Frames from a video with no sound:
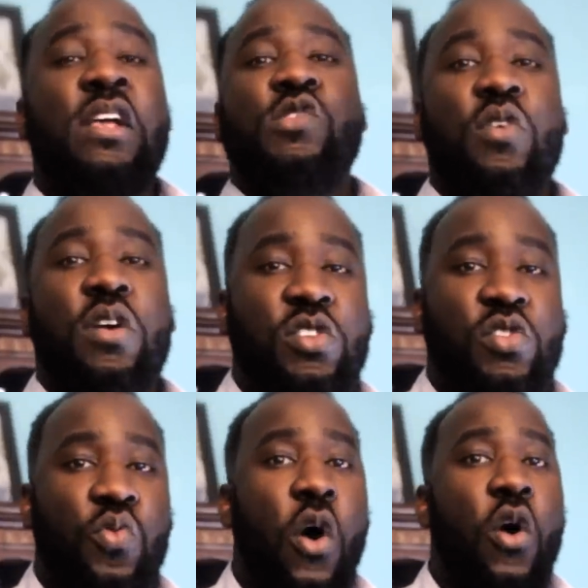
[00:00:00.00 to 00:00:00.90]
to
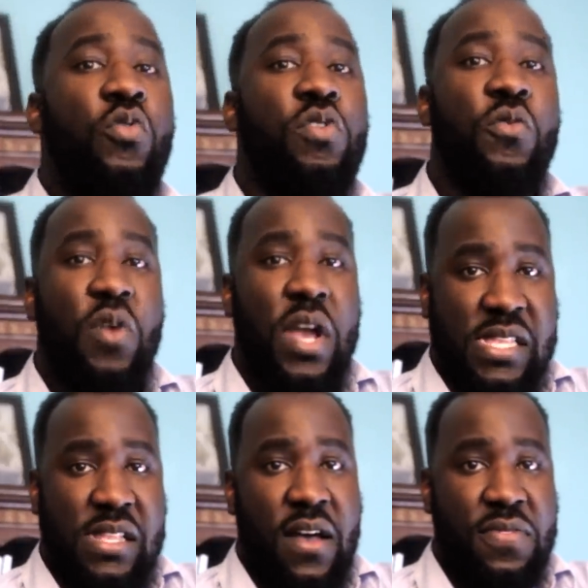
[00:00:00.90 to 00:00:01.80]
control the
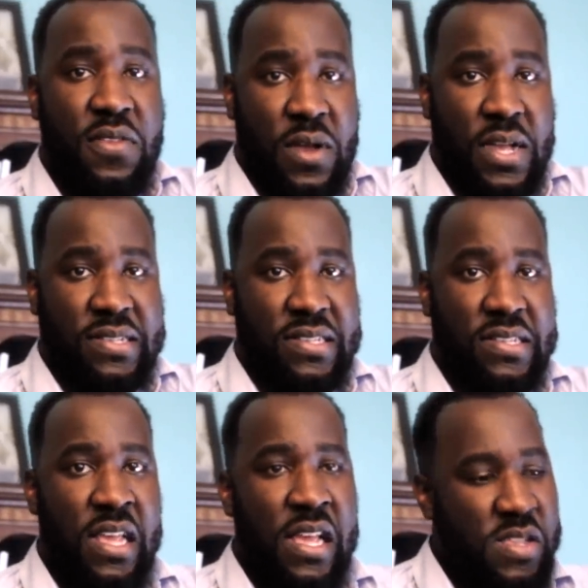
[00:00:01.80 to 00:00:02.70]
rest of the races.
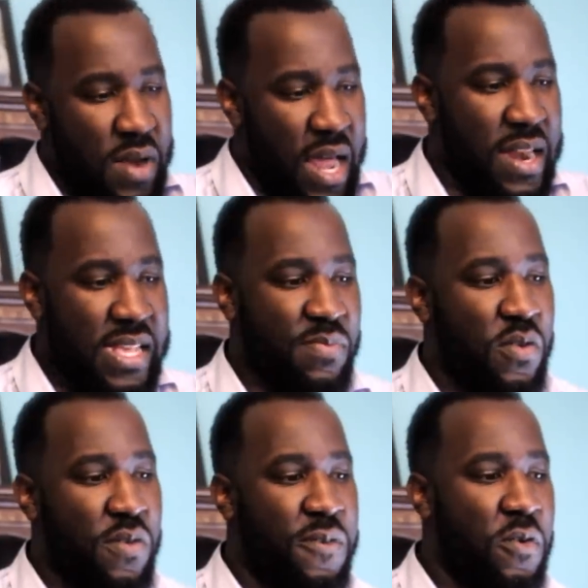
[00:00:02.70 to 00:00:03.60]
So now let's
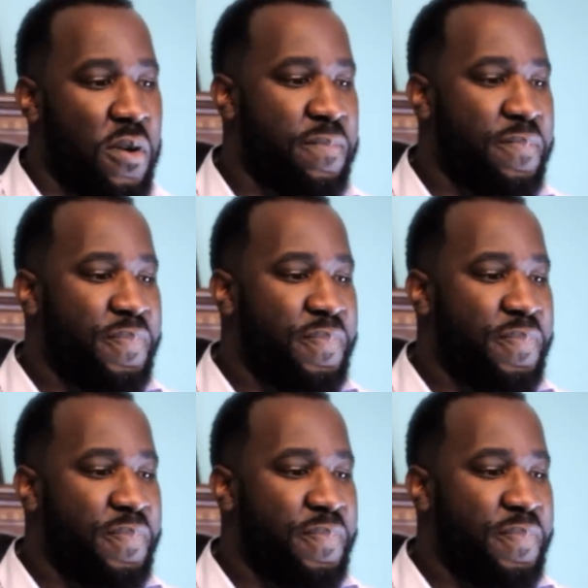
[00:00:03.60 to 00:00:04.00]
move forward.